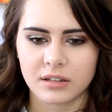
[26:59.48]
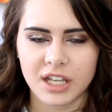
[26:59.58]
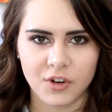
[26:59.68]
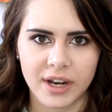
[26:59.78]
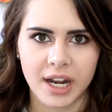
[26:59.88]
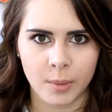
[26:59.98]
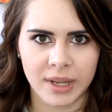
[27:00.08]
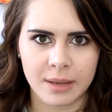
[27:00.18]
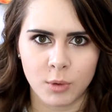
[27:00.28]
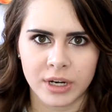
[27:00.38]
decorating I
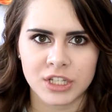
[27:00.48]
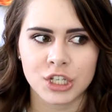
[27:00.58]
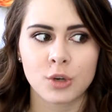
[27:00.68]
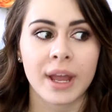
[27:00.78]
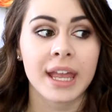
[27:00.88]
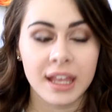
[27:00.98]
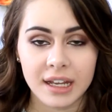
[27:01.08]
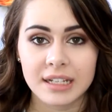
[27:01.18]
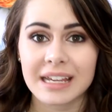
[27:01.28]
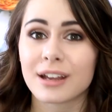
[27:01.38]
want to get more into,
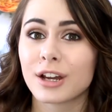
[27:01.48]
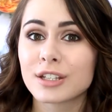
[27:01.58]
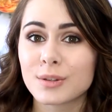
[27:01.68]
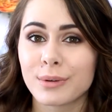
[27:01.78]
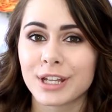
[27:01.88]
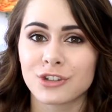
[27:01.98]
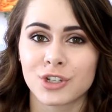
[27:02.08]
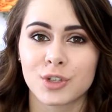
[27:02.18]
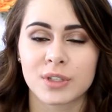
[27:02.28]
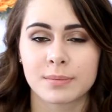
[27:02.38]
and I also want to
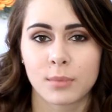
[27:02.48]
introduce